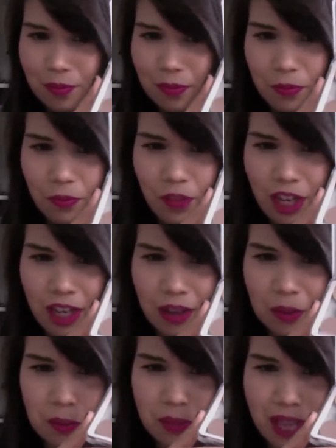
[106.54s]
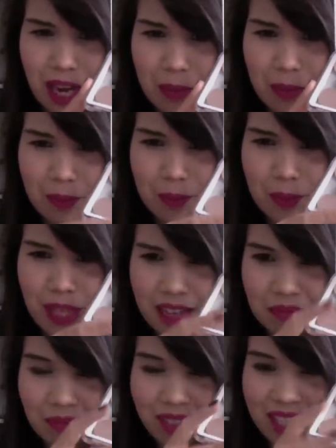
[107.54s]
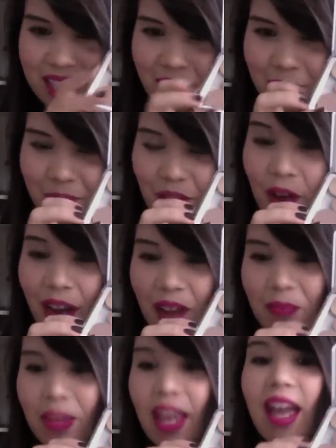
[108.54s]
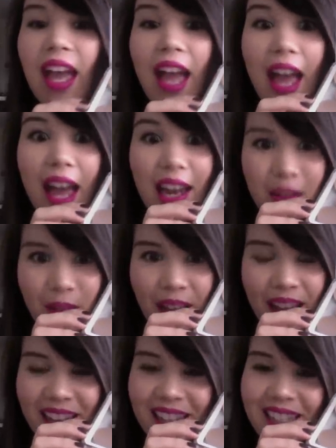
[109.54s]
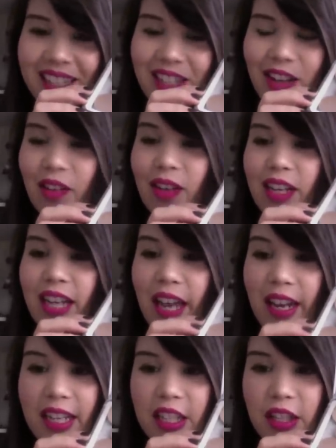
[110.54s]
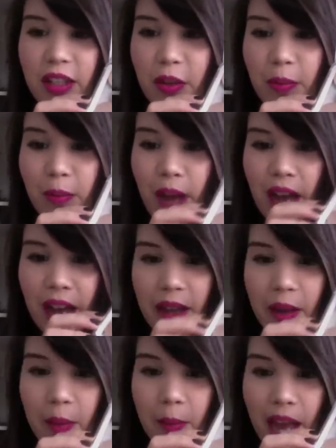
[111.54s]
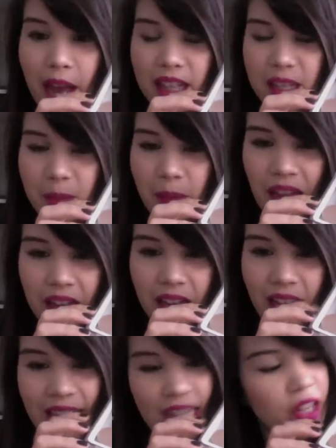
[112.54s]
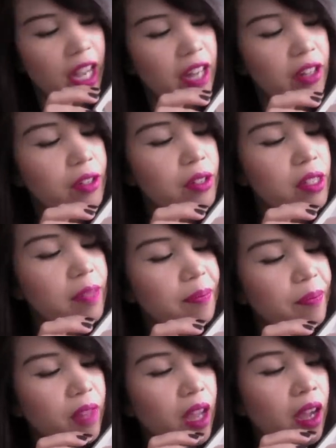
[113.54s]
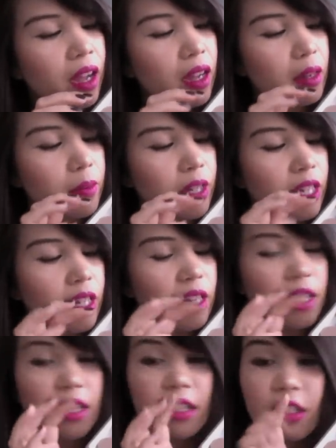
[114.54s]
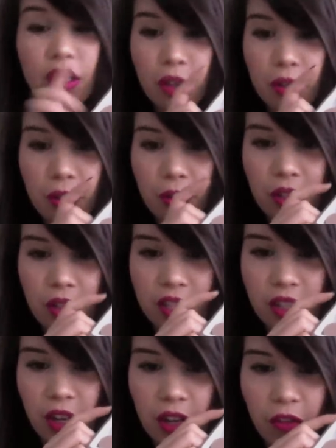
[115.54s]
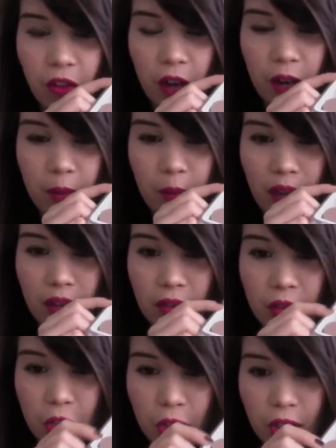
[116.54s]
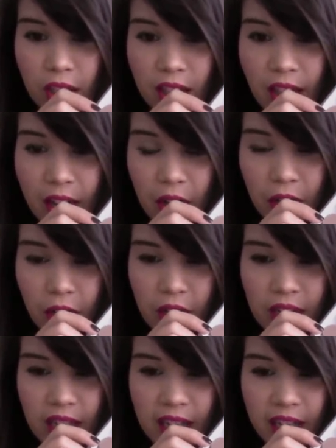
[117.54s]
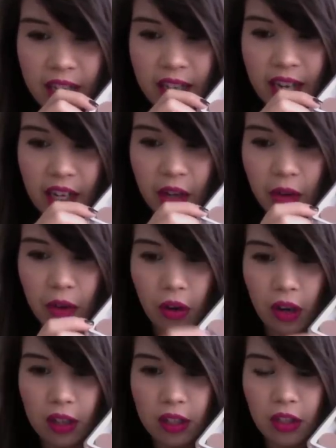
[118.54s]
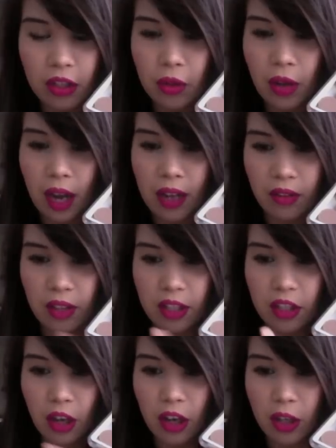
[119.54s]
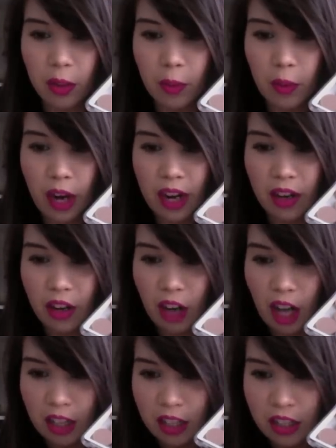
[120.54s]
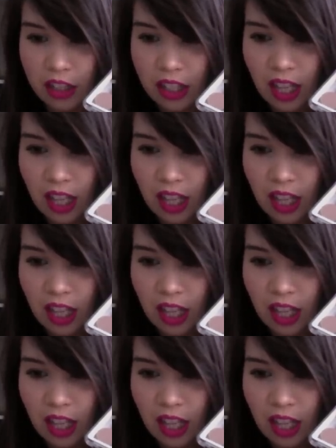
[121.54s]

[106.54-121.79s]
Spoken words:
video setup thing instead. Okay, anyway, so getting into my matte MAC eyeshadows. So they start from kind of neutral and light over here and go across to kind of the darker, brighter colors